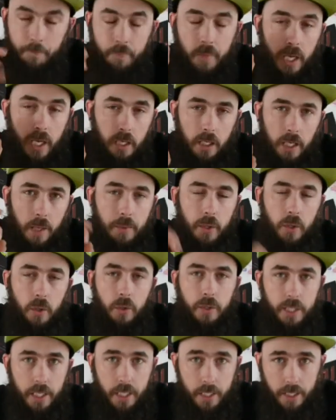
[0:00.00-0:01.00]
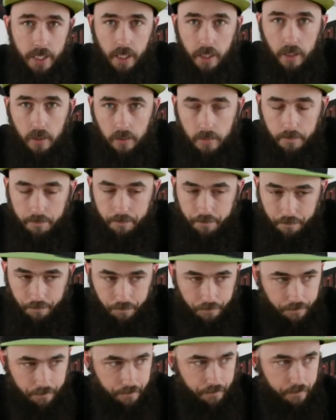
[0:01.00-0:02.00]
That lemon on the inhale
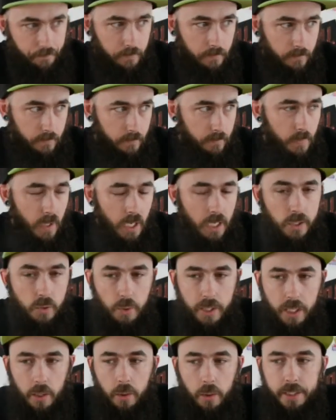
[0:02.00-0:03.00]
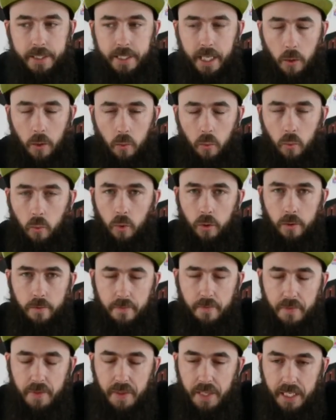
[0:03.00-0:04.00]
is without a doubt one
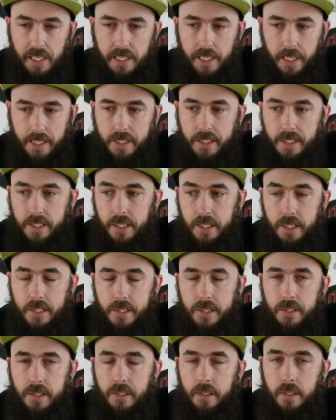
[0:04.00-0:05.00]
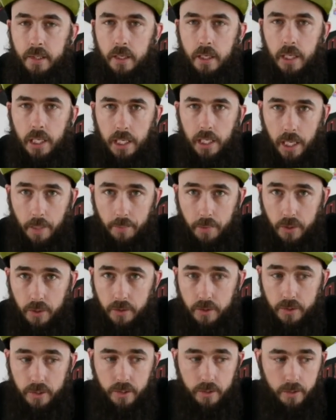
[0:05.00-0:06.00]
of the nicest
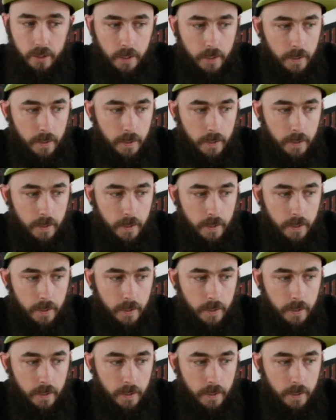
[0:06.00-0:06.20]
lemons